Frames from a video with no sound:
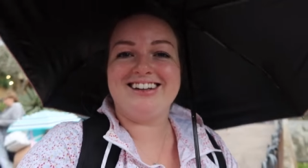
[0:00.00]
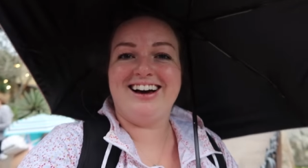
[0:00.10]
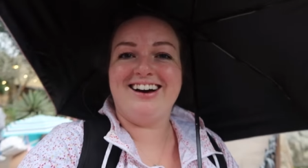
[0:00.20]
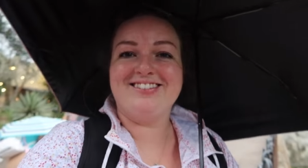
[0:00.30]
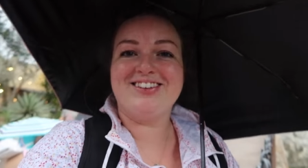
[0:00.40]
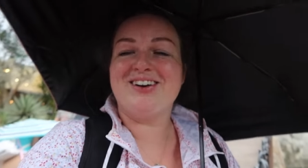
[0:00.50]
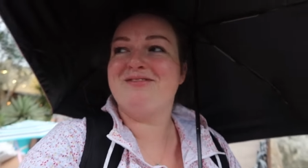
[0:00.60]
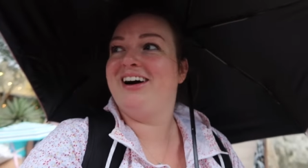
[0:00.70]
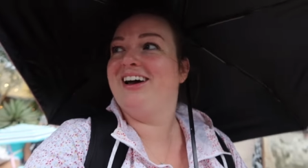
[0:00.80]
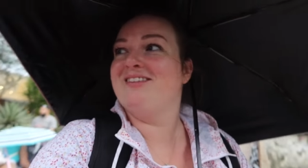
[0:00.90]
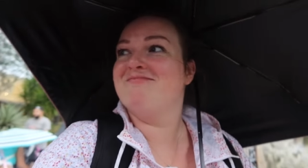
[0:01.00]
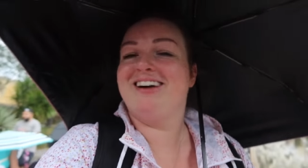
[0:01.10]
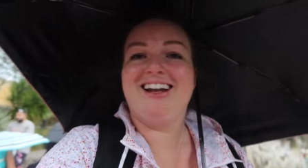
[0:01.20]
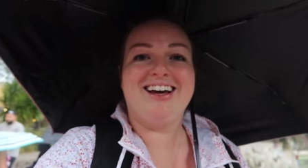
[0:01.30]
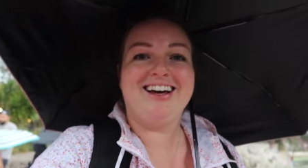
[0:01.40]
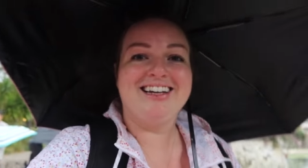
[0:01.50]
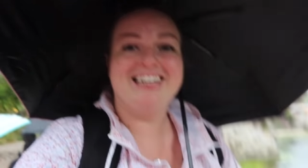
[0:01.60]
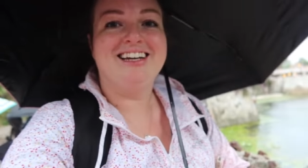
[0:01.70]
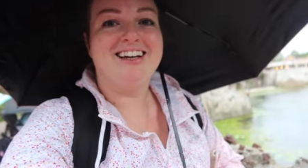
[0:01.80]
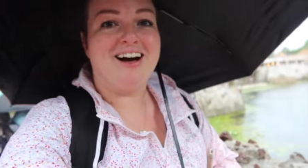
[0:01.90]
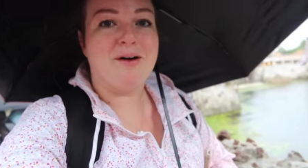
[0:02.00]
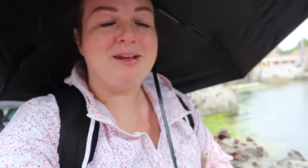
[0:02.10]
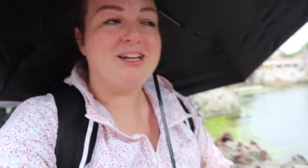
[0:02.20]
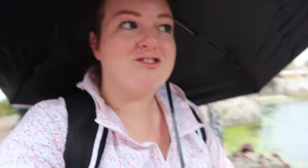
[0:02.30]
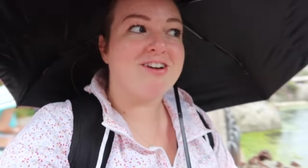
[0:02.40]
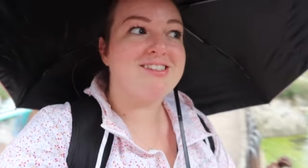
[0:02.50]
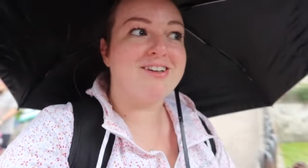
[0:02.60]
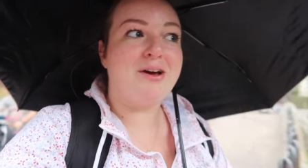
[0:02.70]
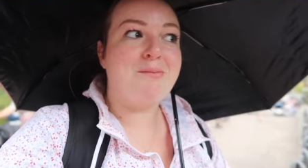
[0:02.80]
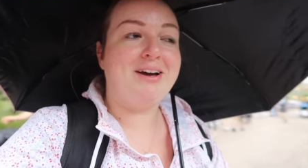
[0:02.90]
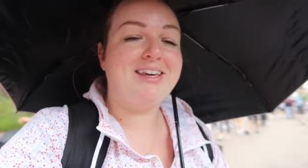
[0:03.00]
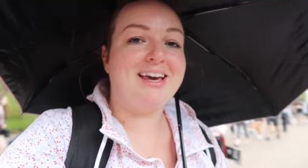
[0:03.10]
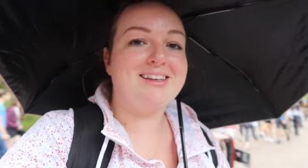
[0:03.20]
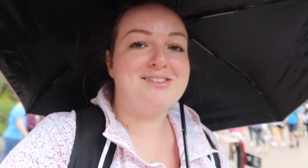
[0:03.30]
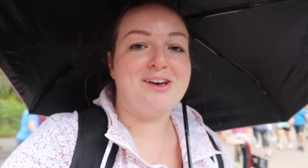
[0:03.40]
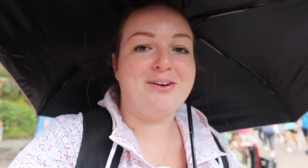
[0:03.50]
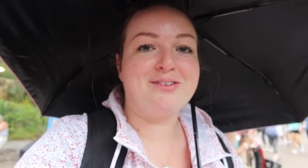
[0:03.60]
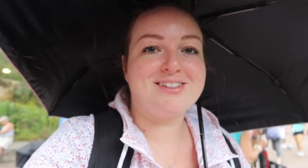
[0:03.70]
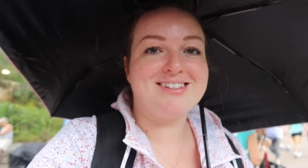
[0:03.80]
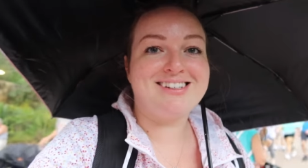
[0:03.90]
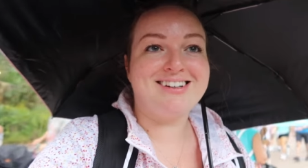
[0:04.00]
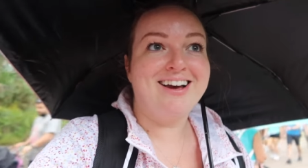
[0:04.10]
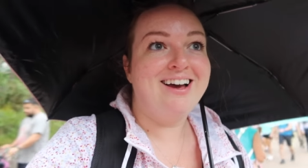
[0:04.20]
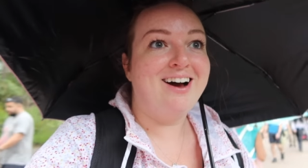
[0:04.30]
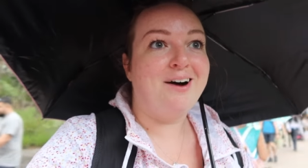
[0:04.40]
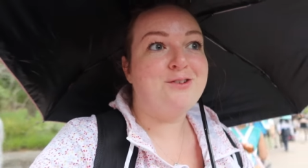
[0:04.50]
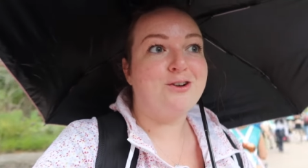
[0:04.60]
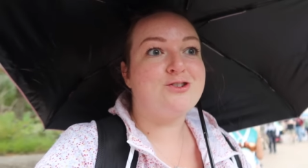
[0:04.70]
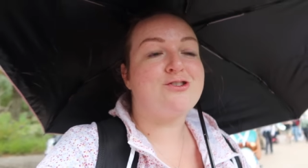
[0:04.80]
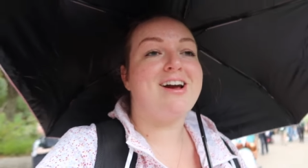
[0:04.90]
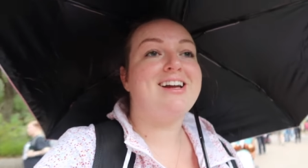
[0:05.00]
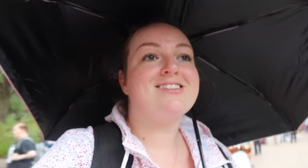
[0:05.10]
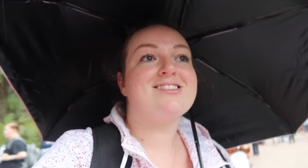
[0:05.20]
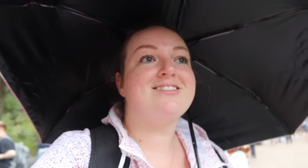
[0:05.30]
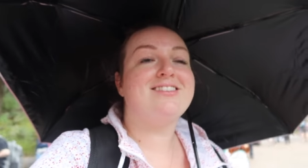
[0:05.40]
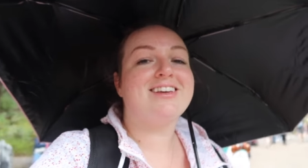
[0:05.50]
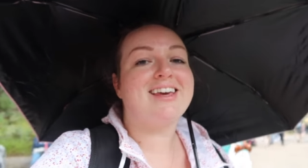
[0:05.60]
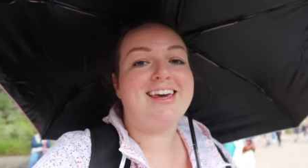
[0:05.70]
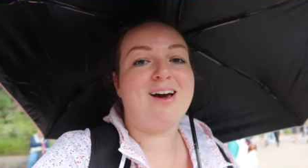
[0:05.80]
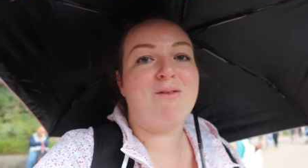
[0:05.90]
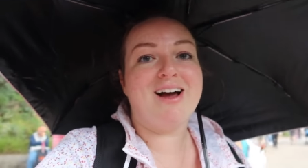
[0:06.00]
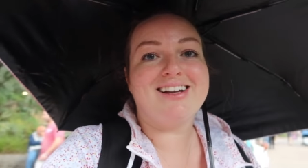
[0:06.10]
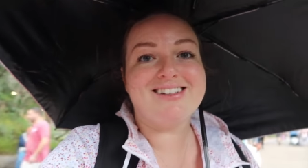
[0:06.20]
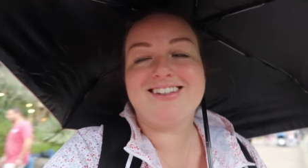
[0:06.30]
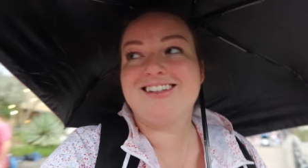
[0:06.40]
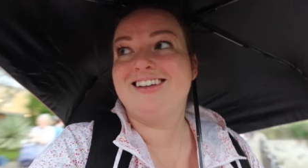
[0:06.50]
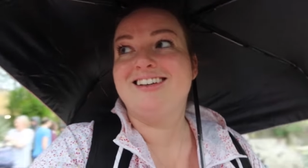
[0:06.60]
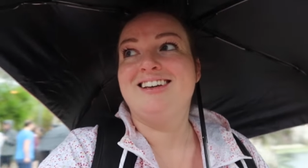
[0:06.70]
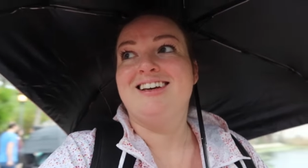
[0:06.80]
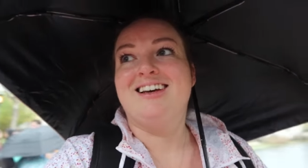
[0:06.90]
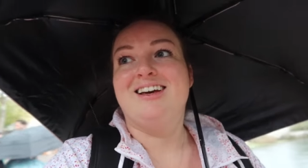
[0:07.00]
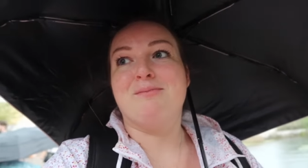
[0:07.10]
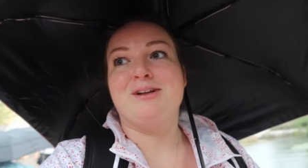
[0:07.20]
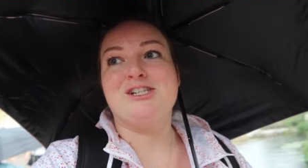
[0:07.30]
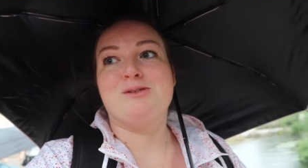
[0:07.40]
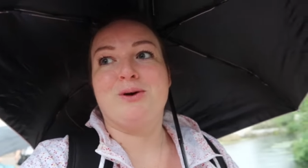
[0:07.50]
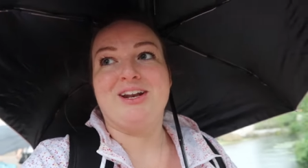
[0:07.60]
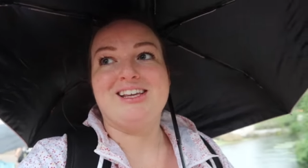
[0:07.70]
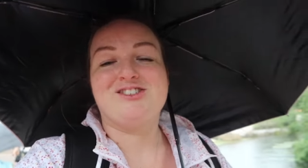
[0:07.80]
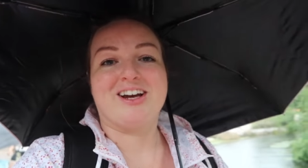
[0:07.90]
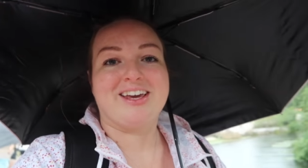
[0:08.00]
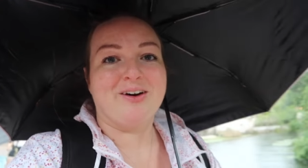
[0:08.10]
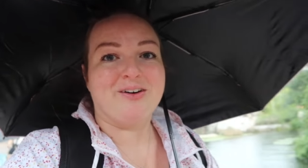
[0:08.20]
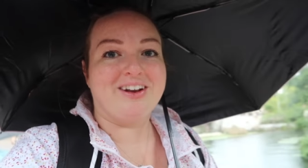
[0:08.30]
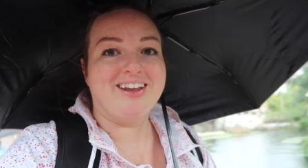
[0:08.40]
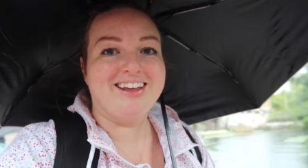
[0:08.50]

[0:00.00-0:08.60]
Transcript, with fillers: I've got my umbrella. I'm in a dress I don't mind getting soaked. I've got trainers on that can get wet. just putting his jacket on.